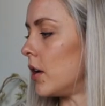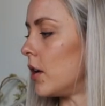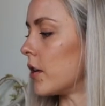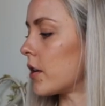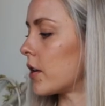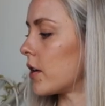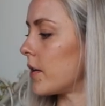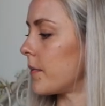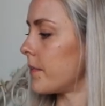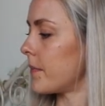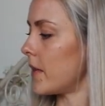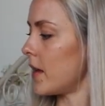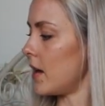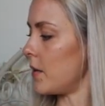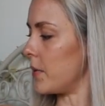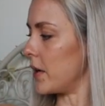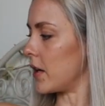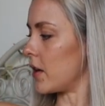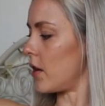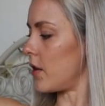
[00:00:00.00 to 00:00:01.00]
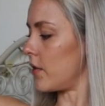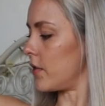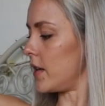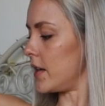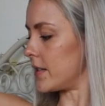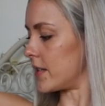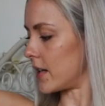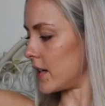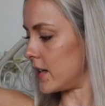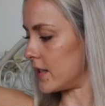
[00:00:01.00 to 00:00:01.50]
look, here we go.
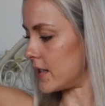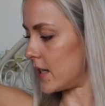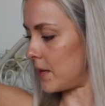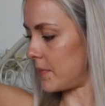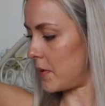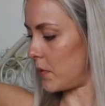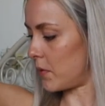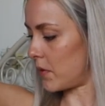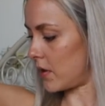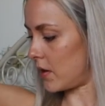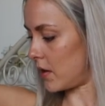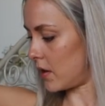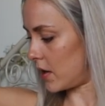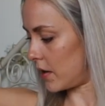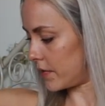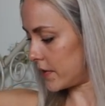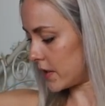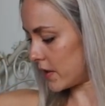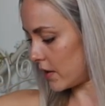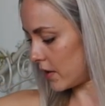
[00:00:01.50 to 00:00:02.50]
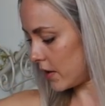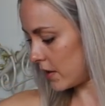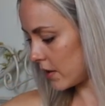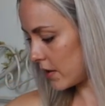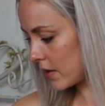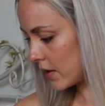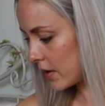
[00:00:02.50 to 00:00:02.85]
These are gonna tell me what the knives are.